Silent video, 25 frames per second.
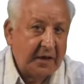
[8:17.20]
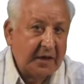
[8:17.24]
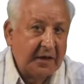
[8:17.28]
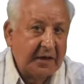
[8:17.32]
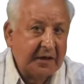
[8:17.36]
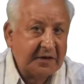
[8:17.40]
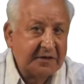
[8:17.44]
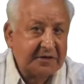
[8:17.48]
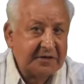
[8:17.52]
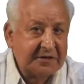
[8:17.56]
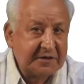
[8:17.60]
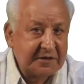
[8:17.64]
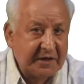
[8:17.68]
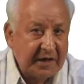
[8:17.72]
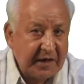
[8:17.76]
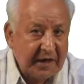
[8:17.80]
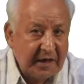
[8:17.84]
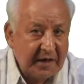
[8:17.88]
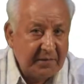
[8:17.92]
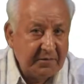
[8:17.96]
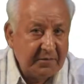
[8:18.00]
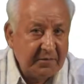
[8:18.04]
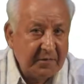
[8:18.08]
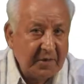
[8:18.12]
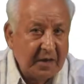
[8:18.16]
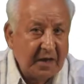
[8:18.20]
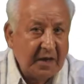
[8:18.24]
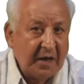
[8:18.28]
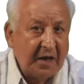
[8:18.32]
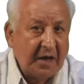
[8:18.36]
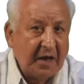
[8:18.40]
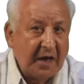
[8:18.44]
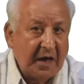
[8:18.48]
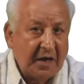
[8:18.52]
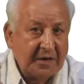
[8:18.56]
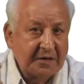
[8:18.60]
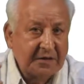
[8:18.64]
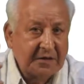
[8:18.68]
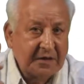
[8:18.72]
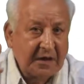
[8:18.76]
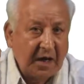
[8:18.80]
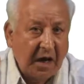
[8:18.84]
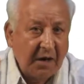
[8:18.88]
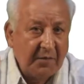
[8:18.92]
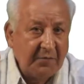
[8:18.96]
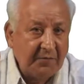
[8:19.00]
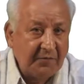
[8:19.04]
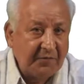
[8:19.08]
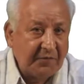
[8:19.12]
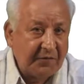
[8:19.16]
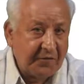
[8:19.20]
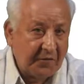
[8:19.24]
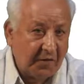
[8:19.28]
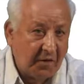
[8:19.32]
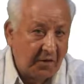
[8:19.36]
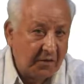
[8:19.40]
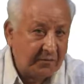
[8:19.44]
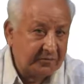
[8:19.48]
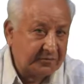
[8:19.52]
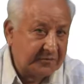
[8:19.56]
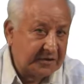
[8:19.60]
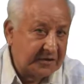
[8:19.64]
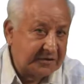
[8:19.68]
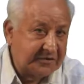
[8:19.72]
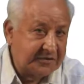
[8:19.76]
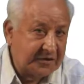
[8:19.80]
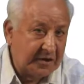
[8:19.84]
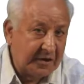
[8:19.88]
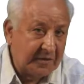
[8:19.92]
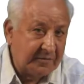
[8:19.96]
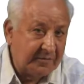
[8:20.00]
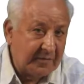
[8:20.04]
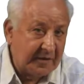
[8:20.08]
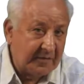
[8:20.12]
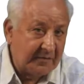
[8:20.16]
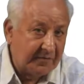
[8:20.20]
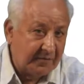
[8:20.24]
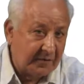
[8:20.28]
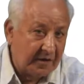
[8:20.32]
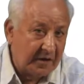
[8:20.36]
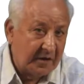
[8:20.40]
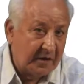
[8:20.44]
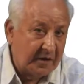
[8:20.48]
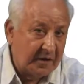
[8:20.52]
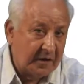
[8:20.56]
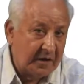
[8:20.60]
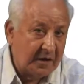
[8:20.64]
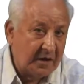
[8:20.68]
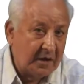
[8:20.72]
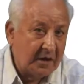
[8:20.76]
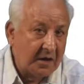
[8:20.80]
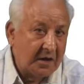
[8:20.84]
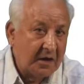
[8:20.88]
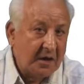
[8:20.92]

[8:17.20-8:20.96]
Its name has come from the German word